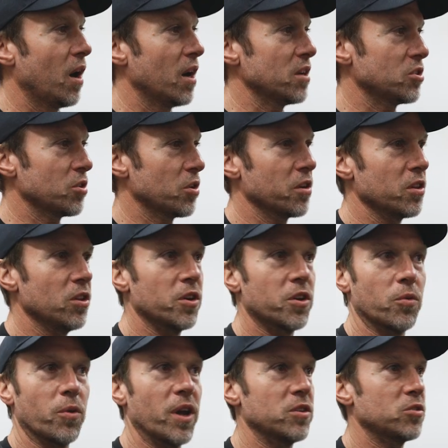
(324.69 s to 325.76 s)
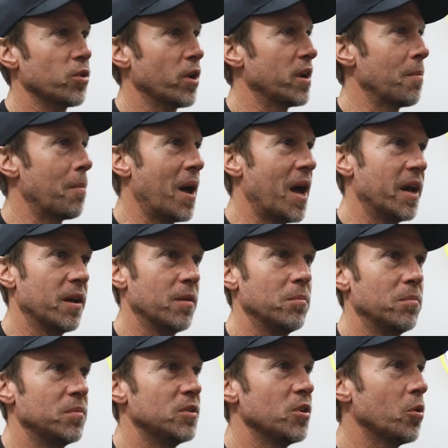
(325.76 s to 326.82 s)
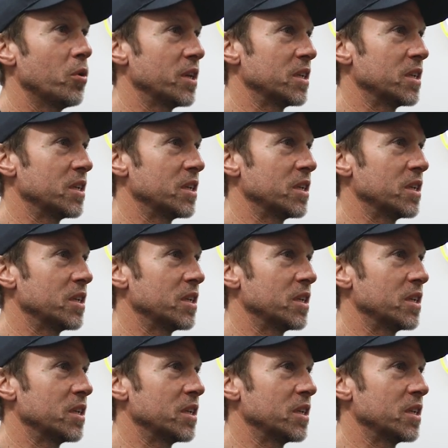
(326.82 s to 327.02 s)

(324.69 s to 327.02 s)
I started looking around trying to buy them, don't